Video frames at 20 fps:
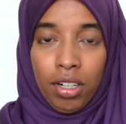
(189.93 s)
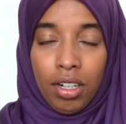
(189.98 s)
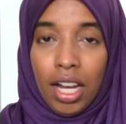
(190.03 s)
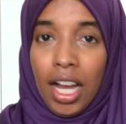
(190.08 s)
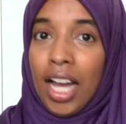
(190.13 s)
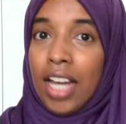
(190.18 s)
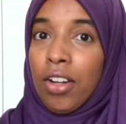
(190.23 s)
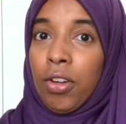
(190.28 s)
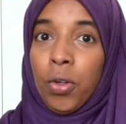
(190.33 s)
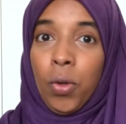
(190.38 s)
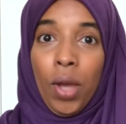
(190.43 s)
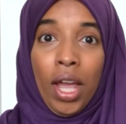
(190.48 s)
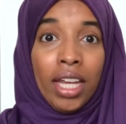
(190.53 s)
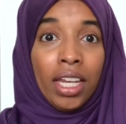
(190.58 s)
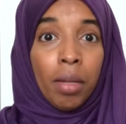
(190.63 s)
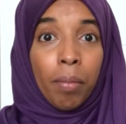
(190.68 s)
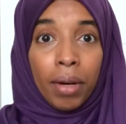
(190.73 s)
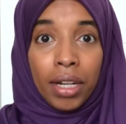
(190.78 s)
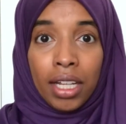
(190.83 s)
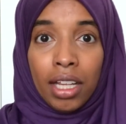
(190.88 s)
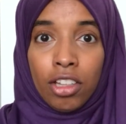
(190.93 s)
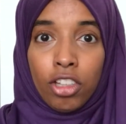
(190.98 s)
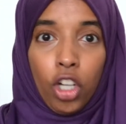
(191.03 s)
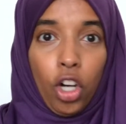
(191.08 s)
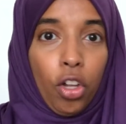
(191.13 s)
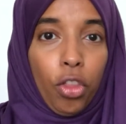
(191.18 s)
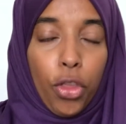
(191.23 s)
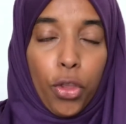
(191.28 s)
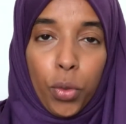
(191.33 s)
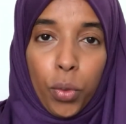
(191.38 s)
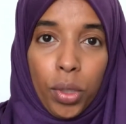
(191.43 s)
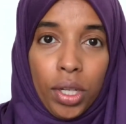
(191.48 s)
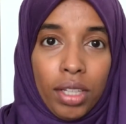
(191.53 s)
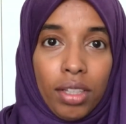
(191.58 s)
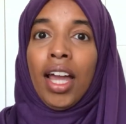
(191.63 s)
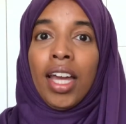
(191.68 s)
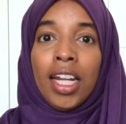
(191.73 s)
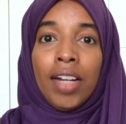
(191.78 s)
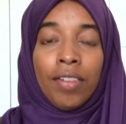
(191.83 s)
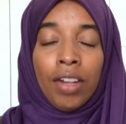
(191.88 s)
I don't know anybody that's gone through it,
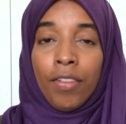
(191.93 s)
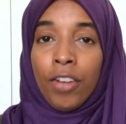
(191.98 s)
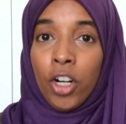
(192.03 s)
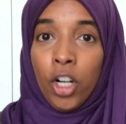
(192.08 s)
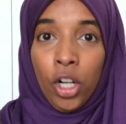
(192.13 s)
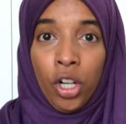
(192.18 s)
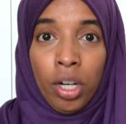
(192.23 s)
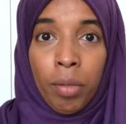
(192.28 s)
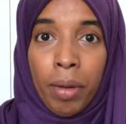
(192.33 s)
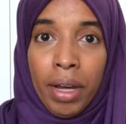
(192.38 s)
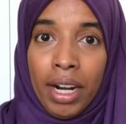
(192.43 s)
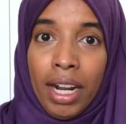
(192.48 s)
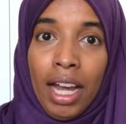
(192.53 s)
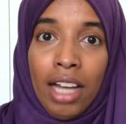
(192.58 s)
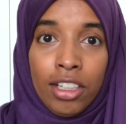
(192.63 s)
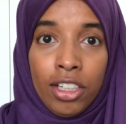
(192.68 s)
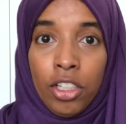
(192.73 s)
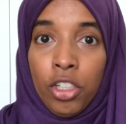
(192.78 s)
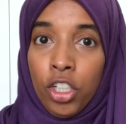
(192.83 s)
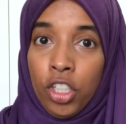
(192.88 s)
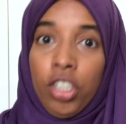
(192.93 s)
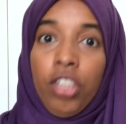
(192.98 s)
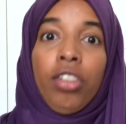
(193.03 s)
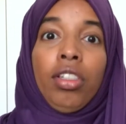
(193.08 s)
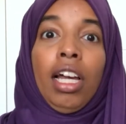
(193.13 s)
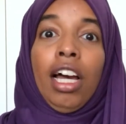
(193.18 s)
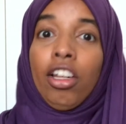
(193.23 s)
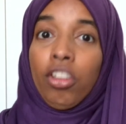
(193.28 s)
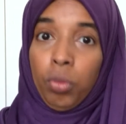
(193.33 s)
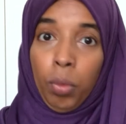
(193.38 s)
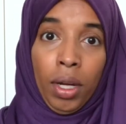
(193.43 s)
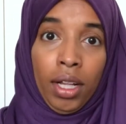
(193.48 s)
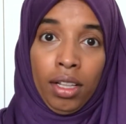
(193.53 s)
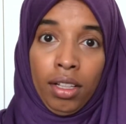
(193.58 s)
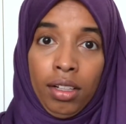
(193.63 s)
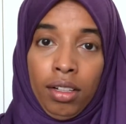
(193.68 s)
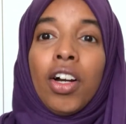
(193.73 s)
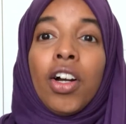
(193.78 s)
and I've never heard about it as a nurse as well.